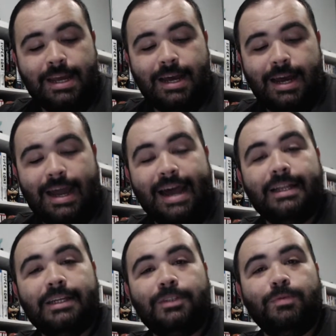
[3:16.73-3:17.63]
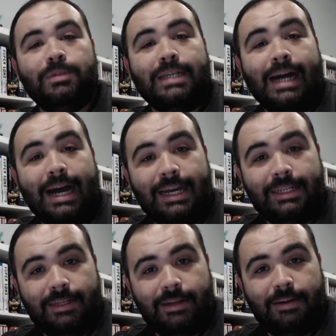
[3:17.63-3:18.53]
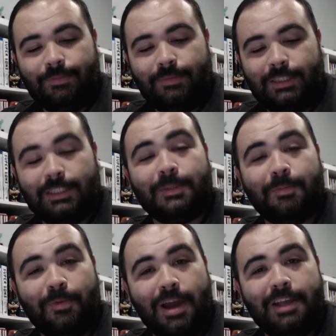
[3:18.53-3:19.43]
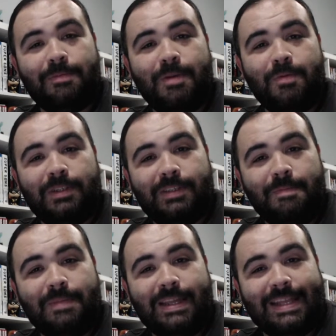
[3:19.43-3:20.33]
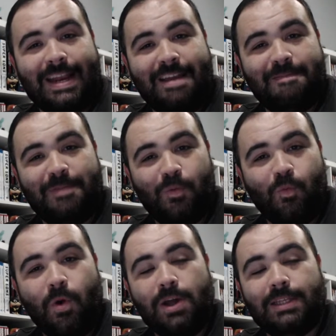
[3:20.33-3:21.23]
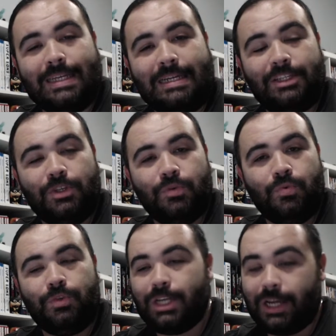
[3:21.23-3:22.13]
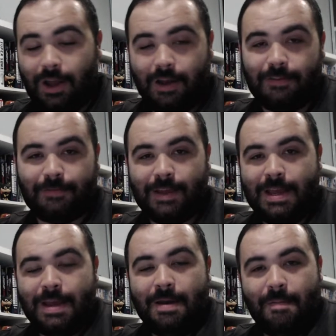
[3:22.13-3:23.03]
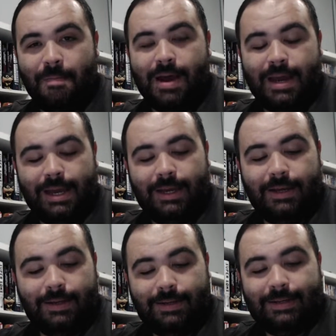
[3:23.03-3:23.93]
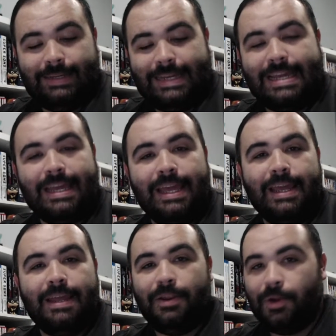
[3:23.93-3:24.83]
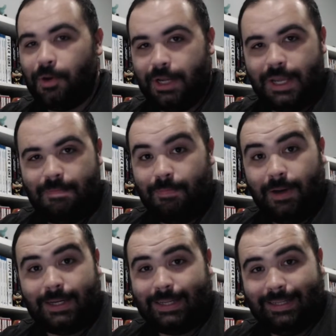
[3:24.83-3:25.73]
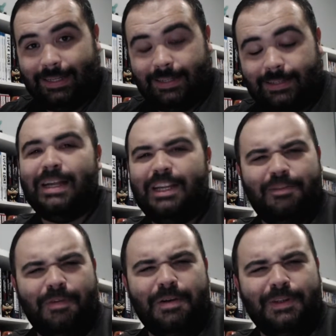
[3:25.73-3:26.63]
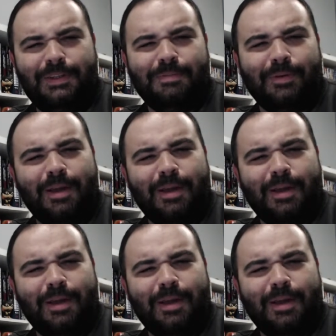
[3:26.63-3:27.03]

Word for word: Alex was kind enough to surprise me with something that I have been wanting to check off my geeky, nerdy bucket list. It's very simple.